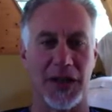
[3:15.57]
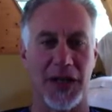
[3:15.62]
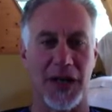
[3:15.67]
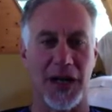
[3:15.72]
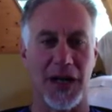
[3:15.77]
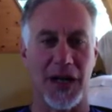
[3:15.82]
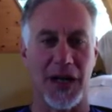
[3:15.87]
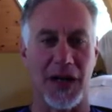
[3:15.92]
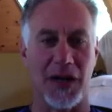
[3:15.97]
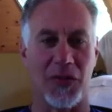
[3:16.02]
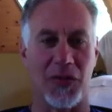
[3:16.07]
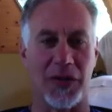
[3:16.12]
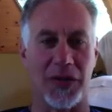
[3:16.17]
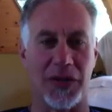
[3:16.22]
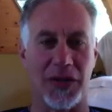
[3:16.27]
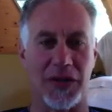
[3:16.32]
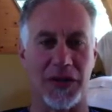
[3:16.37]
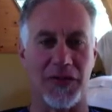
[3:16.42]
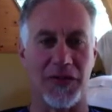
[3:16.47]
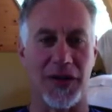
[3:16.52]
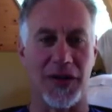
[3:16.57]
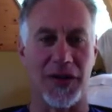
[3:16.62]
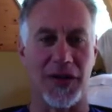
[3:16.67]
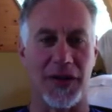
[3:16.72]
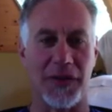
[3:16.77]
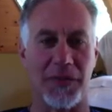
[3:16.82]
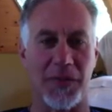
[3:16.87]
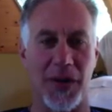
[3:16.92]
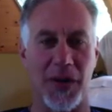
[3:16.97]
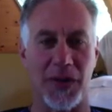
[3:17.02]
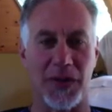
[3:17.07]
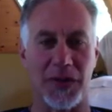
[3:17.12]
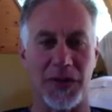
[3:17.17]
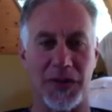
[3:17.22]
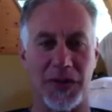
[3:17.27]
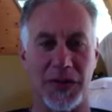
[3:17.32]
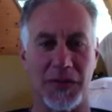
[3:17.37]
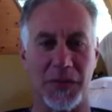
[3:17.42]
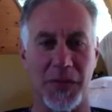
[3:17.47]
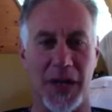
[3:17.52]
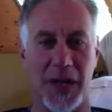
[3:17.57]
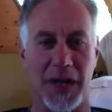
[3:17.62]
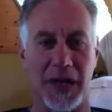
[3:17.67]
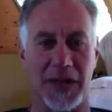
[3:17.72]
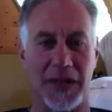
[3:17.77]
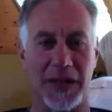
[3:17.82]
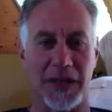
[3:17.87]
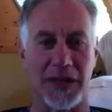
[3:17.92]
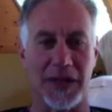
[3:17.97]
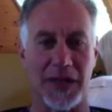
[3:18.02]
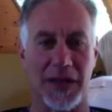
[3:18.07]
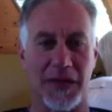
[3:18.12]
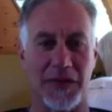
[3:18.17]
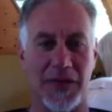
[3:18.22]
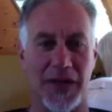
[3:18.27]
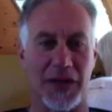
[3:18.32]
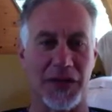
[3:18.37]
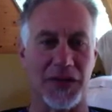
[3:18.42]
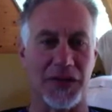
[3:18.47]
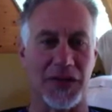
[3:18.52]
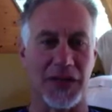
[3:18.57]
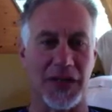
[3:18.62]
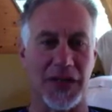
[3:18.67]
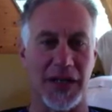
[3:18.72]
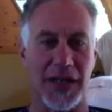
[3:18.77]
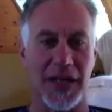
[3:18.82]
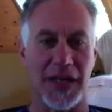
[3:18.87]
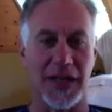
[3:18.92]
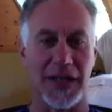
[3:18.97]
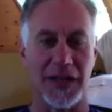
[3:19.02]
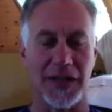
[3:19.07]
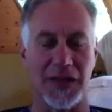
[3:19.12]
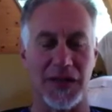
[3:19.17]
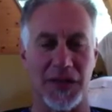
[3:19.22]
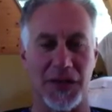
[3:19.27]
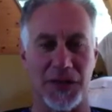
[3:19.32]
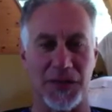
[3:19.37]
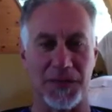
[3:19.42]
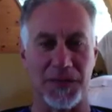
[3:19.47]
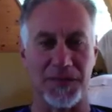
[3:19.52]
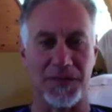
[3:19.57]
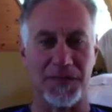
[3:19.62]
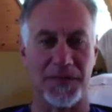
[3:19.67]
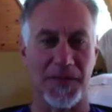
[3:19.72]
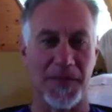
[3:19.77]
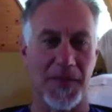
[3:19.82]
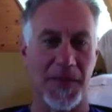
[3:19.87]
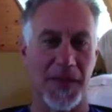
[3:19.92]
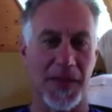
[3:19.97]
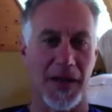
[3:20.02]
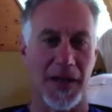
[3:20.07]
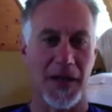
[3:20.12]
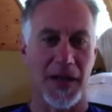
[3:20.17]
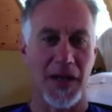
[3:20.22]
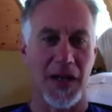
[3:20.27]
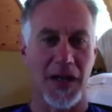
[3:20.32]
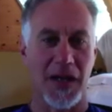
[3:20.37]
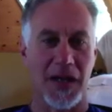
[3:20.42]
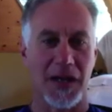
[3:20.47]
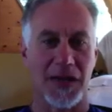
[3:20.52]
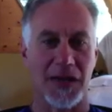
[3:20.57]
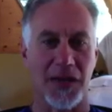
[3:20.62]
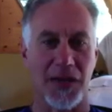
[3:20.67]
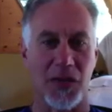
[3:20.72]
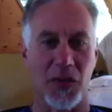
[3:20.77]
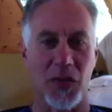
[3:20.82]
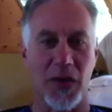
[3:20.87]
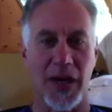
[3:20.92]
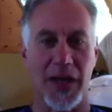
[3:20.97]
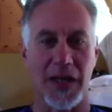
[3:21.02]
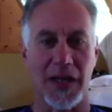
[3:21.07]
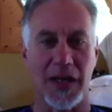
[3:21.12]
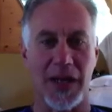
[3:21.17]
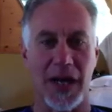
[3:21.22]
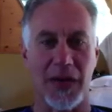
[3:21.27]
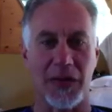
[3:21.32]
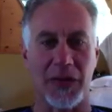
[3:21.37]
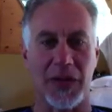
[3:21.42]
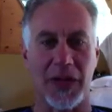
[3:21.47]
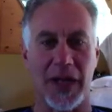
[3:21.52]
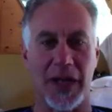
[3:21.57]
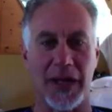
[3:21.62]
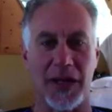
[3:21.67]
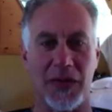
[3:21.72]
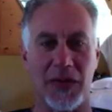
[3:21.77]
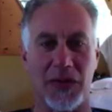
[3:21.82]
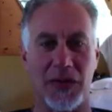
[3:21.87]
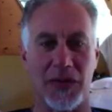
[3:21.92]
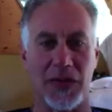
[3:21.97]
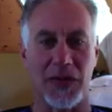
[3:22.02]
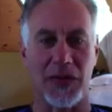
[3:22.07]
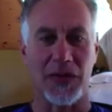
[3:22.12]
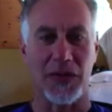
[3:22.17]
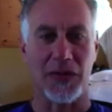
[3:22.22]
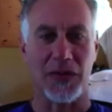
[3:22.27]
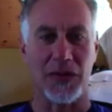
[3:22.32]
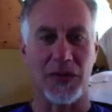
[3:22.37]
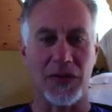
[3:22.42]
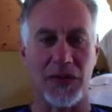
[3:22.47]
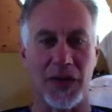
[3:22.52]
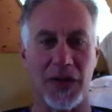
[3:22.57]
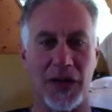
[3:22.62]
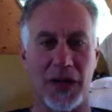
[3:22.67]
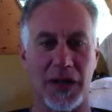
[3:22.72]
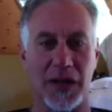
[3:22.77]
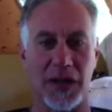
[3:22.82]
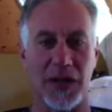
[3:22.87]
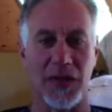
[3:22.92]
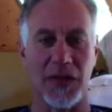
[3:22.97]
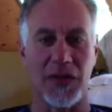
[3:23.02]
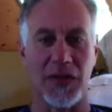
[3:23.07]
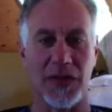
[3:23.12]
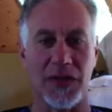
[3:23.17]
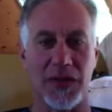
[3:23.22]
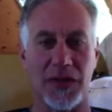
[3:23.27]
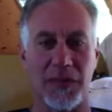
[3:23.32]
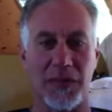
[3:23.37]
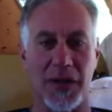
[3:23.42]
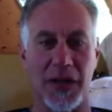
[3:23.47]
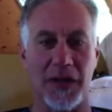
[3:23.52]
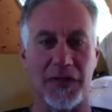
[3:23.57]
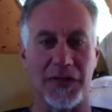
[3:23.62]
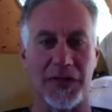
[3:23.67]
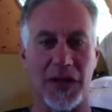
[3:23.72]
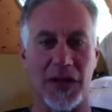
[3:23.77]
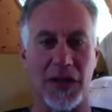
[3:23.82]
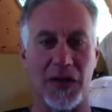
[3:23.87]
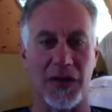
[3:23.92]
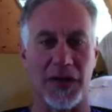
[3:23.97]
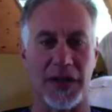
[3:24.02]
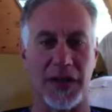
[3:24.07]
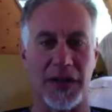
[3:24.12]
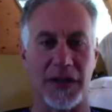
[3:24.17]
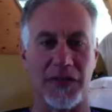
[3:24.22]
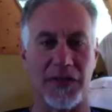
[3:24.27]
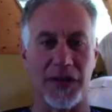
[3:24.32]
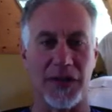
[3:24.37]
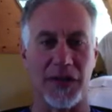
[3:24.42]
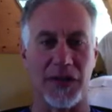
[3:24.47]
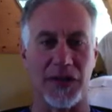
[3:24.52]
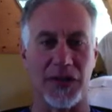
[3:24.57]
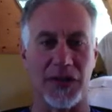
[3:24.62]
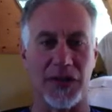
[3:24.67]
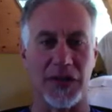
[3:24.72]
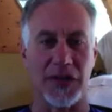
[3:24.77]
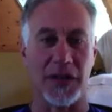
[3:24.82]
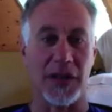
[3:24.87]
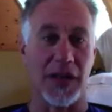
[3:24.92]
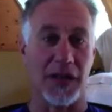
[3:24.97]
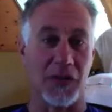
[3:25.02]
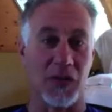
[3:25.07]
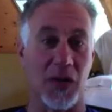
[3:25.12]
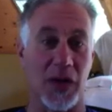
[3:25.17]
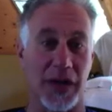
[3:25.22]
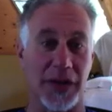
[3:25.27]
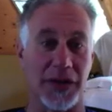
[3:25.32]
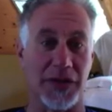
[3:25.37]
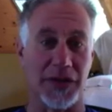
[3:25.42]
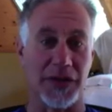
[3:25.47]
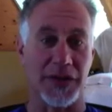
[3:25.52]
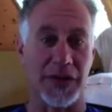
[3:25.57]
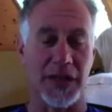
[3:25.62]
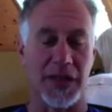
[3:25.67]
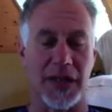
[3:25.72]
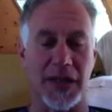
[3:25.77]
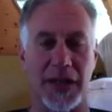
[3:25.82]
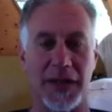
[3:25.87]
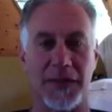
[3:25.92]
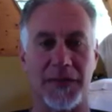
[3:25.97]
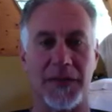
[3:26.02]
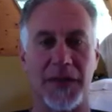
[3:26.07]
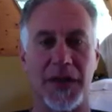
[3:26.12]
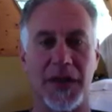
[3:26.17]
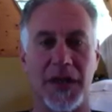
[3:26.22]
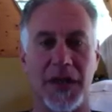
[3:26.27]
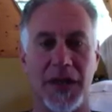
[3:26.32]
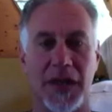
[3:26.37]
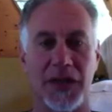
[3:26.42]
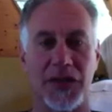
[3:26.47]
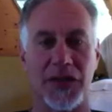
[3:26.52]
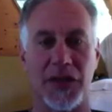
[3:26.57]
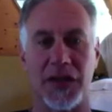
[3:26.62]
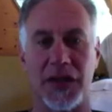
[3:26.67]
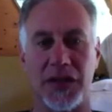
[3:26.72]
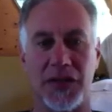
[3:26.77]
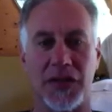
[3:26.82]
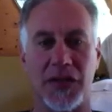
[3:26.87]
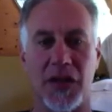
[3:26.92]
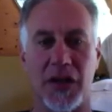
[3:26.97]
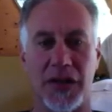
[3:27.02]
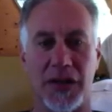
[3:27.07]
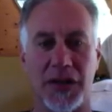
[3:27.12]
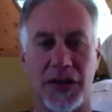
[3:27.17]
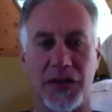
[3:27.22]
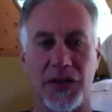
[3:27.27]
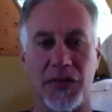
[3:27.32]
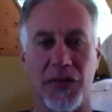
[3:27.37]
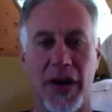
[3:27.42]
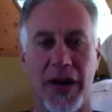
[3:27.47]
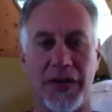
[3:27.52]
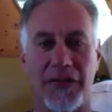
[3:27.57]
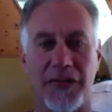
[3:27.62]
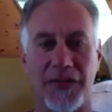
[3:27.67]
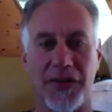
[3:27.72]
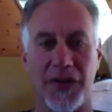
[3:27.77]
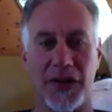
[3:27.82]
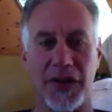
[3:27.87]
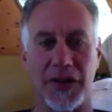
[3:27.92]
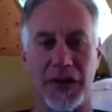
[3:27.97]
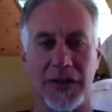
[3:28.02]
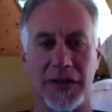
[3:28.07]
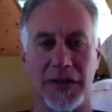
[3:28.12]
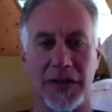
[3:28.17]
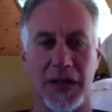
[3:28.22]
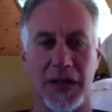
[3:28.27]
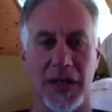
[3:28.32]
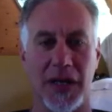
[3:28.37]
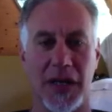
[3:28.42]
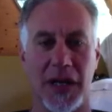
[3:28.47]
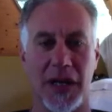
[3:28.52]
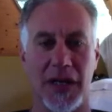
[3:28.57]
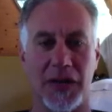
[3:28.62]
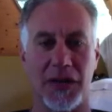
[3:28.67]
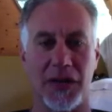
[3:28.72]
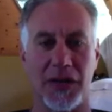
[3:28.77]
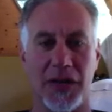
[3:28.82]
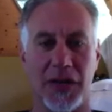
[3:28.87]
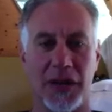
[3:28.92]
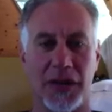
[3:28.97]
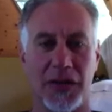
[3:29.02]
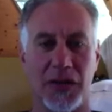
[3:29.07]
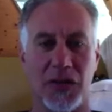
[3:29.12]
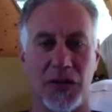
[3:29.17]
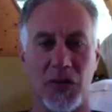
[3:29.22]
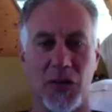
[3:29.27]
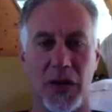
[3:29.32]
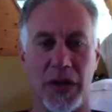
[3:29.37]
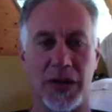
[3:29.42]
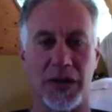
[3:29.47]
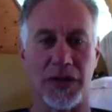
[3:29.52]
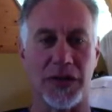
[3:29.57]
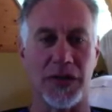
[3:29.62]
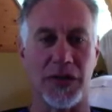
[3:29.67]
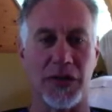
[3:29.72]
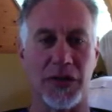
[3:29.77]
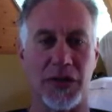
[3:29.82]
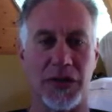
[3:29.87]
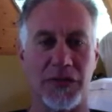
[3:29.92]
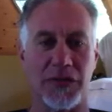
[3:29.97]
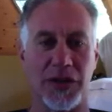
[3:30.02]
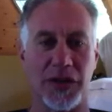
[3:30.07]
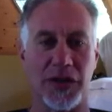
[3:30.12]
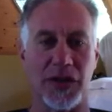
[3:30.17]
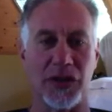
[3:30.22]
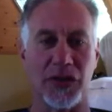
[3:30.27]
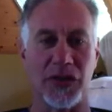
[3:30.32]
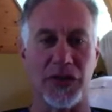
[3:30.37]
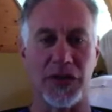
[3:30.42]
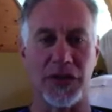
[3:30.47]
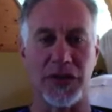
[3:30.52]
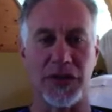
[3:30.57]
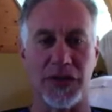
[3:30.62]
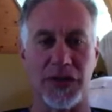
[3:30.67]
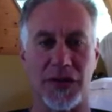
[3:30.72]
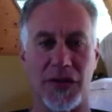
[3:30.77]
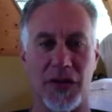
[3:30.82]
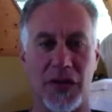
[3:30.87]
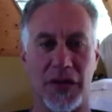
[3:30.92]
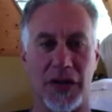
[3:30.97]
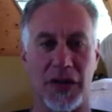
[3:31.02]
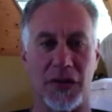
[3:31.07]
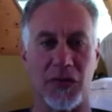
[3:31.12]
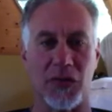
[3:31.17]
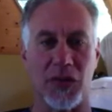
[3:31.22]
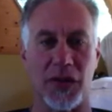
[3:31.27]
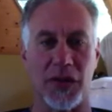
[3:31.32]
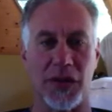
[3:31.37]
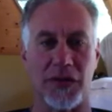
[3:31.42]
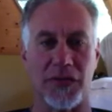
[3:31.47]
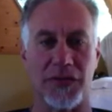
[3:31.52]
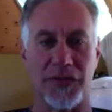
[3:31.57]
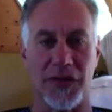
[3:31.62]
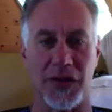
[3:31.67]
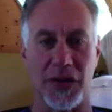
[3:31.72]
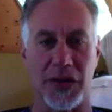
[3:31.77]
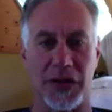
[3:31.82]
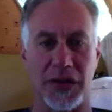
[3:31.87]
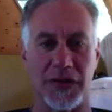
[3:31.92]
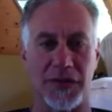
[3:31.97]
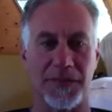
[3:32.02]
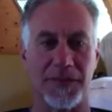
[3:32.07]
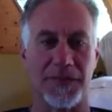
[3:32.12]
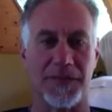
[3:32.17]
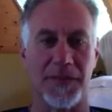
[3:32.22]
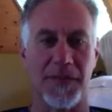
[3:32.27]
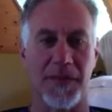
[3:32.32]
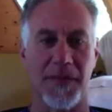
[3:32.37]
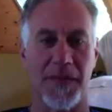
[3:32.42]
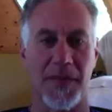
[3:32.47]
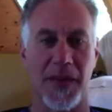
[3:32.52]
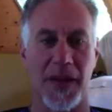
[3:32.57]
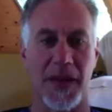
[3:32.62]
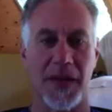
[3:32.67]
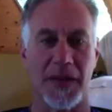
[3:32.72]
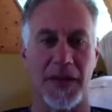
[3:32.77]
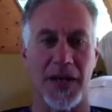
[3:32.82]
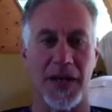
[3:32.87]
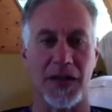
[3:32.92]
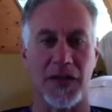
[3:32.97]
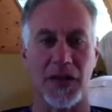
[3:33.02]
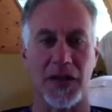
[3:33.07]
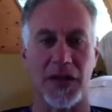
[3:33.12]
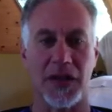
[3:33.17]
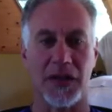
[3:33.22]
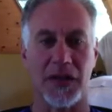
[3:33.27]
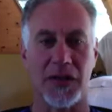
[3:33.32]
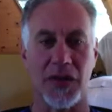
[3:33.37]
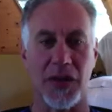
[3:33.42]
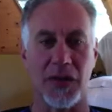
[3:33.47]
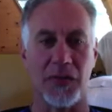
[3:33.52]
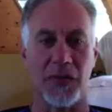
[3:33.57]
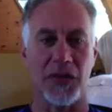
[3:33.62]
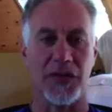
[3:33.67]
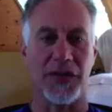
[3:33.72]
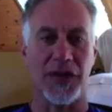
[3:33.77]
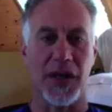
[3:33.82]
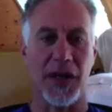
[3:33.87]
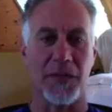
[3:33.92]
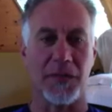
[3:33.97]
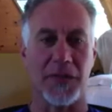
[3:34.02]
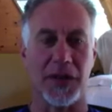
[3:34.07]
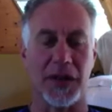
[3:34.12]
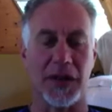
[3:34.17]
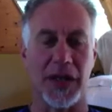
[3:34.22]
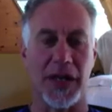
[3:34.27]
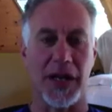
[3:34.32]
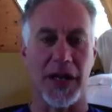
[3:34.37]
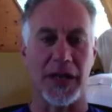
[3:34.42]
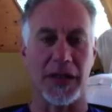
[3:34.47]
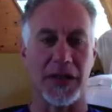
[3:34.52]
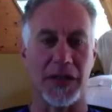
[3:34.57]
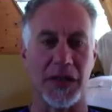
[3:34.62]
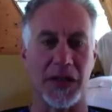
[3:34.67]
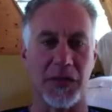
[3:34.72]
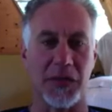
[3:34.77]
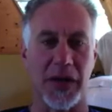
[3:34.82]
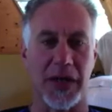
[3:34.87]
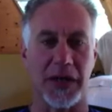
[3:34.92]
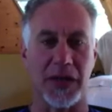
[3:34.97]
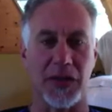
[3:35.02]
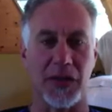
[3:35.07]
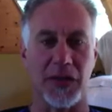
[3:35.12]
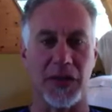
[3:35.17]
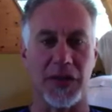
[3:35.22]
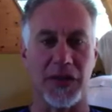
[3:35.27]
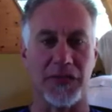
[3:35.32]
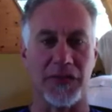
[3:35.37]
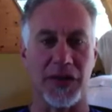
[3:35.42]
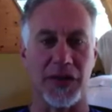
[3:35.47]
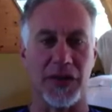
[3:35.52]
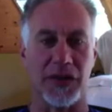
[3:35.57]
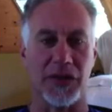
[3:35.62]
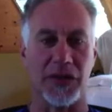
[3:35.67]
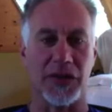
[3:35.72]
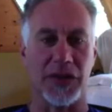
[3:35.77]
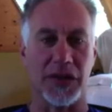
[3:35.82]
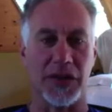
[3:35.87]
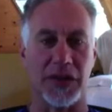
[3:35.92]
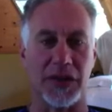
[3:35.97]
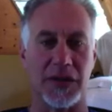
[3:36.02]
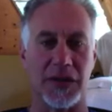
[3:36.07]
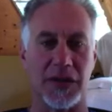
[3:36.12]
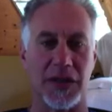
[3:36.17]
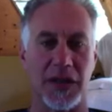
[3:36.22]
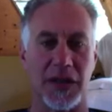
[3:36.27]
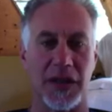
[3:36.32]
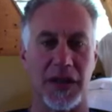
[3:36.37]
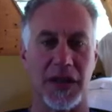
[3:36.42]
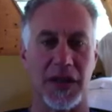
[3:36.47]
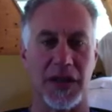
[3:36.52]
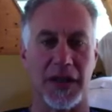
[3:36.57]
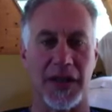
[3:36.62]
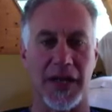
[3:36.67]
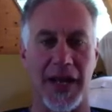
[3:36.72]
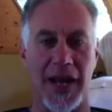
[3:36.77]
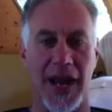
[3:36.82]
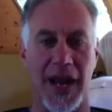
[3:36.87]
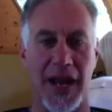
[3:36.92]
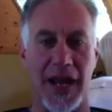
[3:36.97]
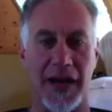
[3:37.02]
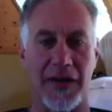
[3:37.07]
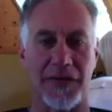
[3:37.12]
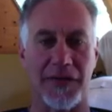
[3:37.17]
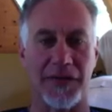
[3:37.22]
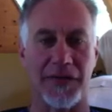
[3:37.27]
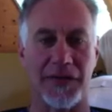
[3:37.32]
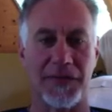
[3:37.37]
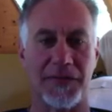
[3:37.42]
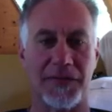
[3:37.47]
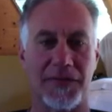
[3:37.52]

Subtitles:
which is a very potent space of energy to get into. So the way that I would like you to use the puffed O in the involution while you're sitting is you're going to start on your right foot, and you're going to do 1 or 2 involutions starting with the foot. Then you're going to start moving up the leg. So you might do an involution in the calf,